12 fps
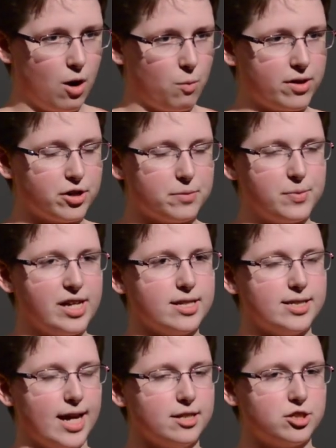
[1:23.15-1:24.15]
Whether it be
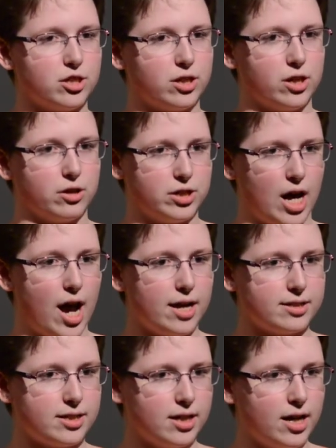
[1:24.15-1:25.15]
intentionally or
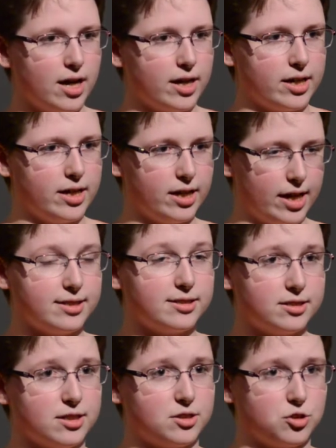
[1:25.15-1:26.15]
not, he,
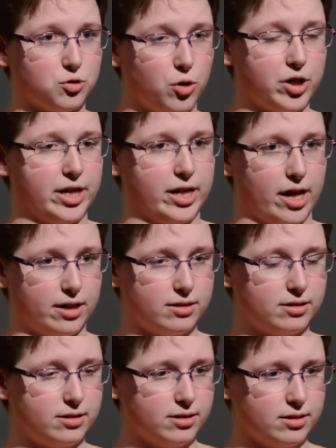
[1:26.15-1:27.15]
it's destroying
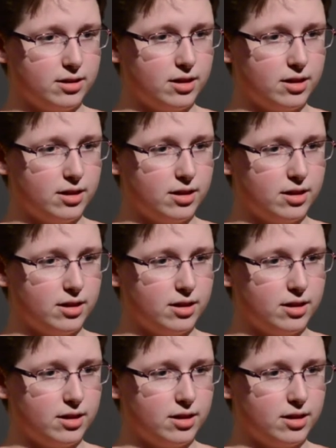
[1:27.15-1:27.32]
us.